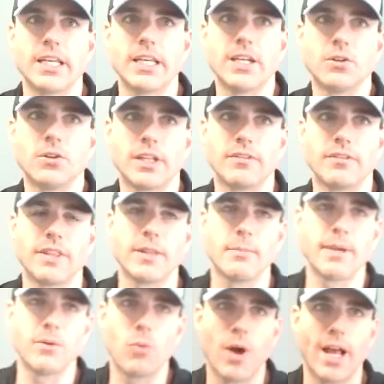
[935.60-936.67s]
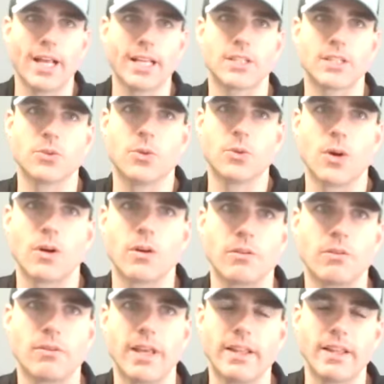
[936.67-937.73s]
you know, live in the Midwest
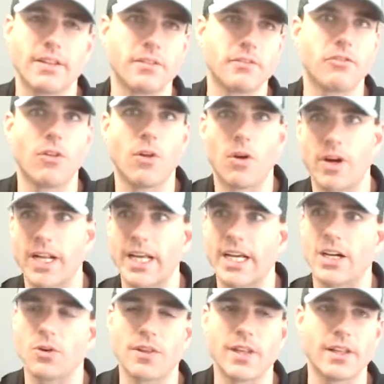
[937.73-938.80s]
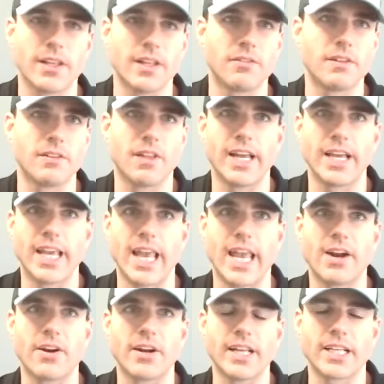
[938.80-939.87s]
or they live in Florida or they live in like
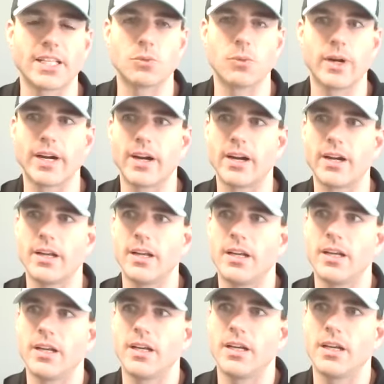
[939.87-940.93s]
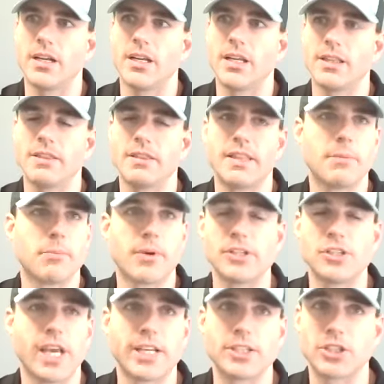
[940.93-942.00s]
areas where the
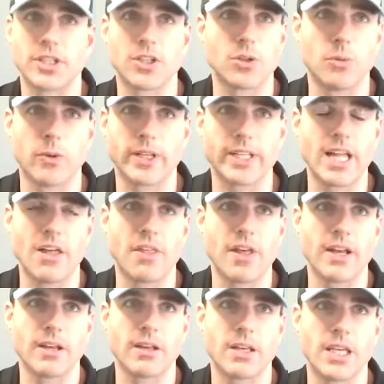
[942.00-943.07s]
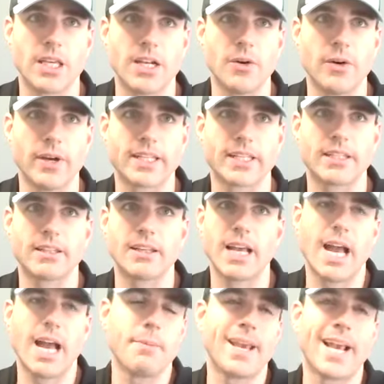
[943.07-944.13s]
appreciation is almost nothing. You know, it's,
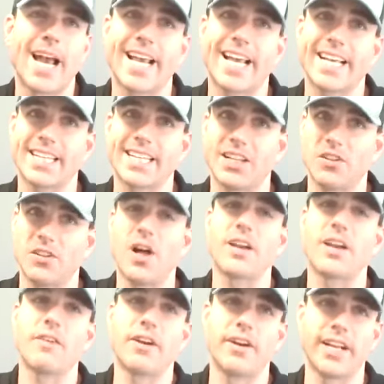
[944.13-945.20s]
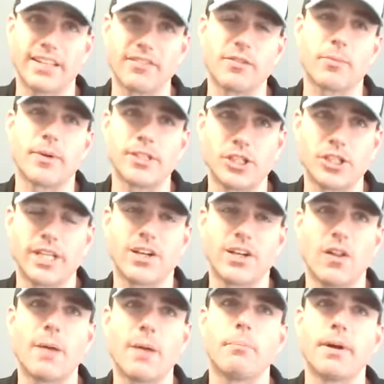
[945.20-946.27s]
I mean, I guess a lot of areas have appreciated a
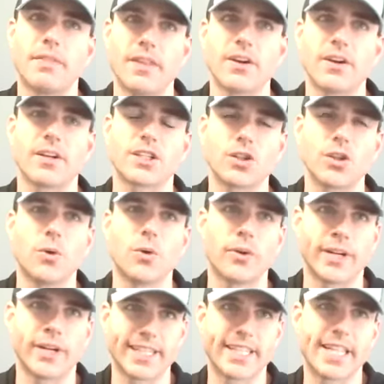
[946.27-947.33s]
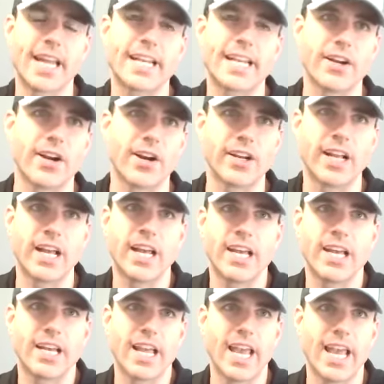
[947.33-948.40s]
lot, but they're slower and steadier.
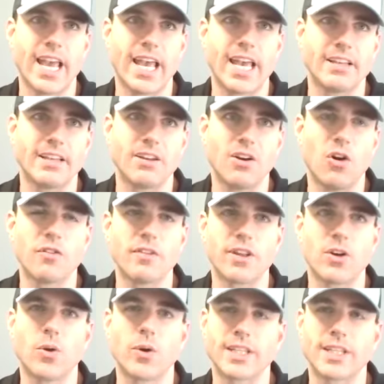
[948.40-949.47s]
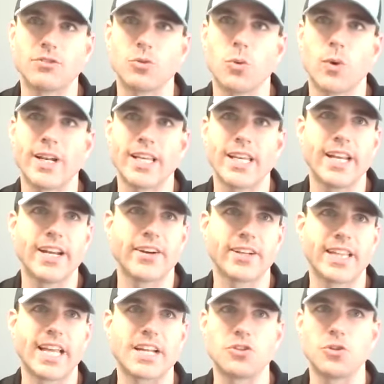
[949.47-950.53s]
And over the course of 20
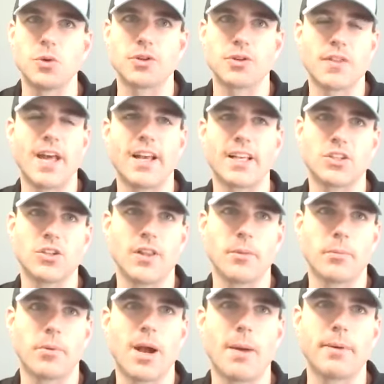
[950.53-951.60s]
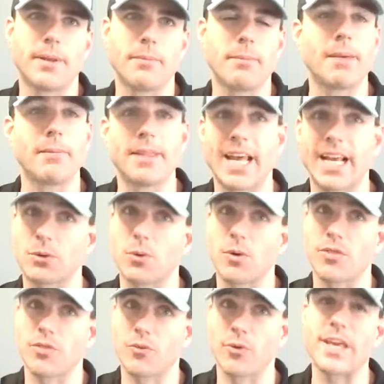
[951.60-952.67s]
years, that $200,000 property, maybe that's
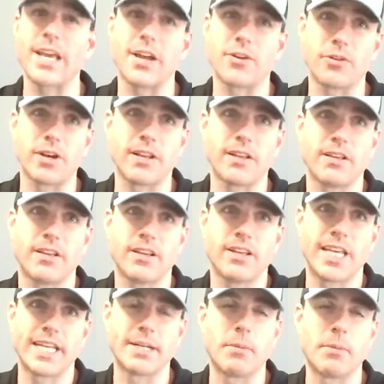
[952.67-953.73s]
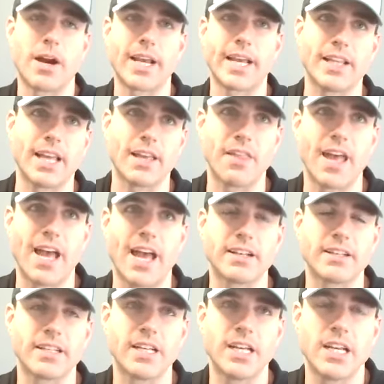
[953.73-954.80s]
worth 300 in a market like that.
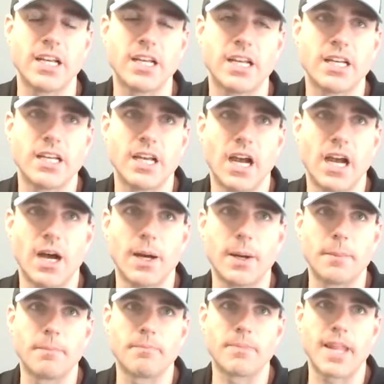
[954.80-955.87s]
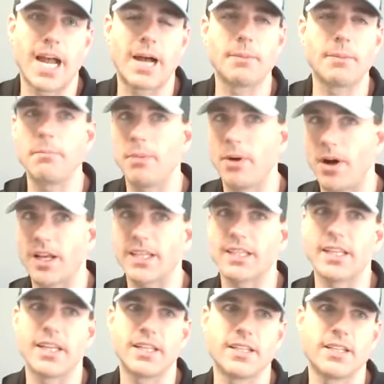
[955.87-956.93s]
I'm in
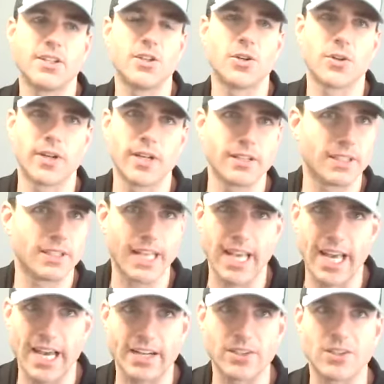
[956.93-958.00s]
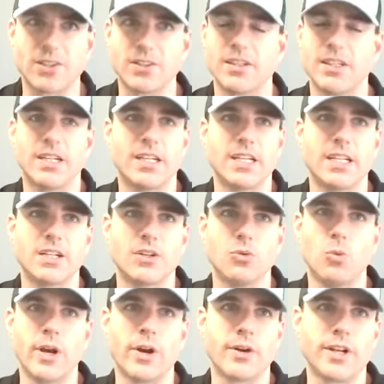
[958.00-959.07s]
Boston, you're in Seattle.
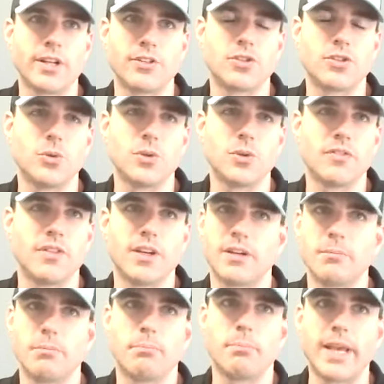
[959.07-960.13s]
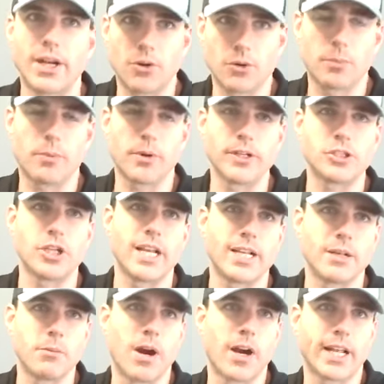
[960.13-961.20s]
We're in two of the bigger
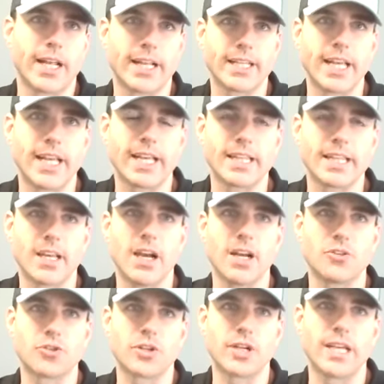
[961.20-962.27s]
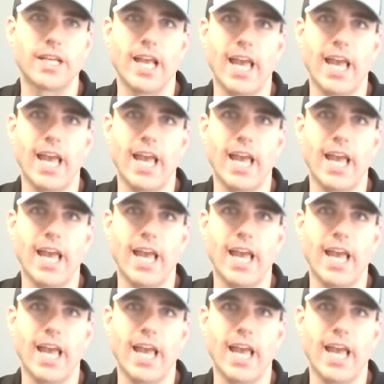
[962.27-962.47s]
appreciating markets like in the country.